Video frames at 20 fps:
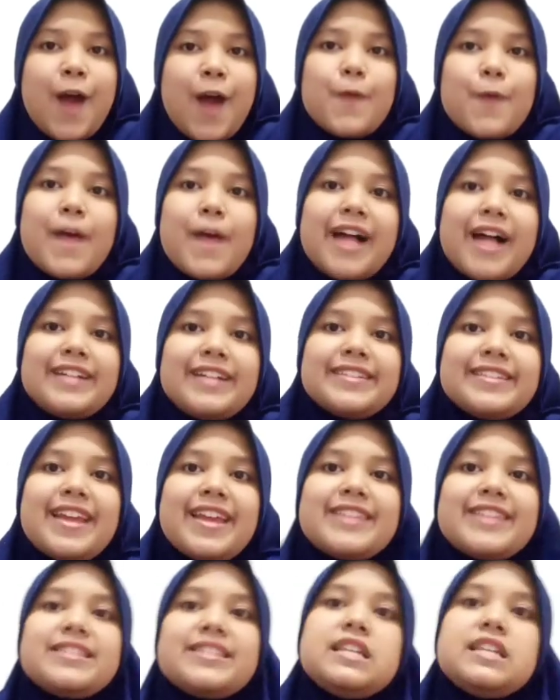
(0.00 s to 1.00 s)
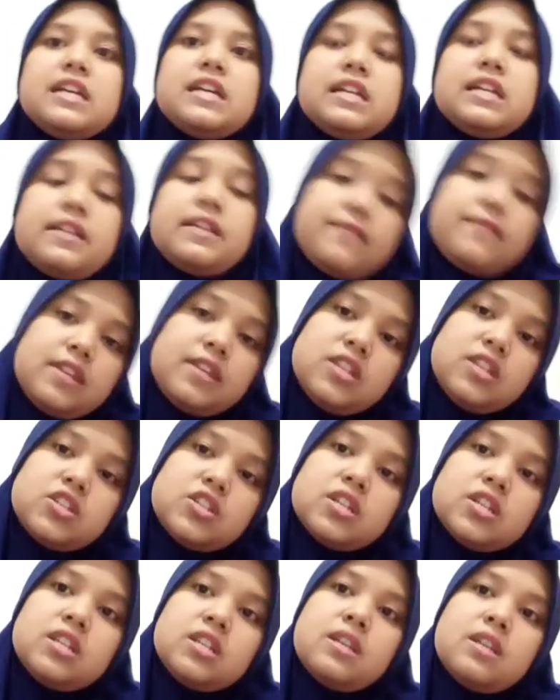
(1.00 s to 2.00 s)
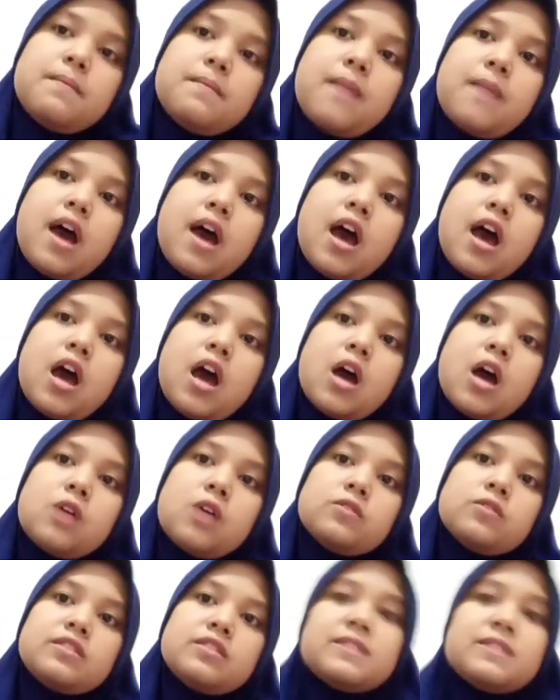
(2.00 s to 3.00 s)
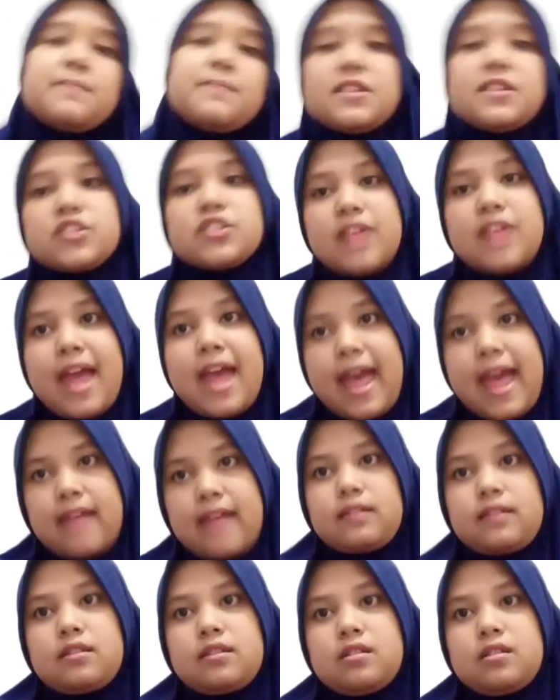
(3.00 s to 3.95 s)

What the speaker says: Well, that is the definition about speech act.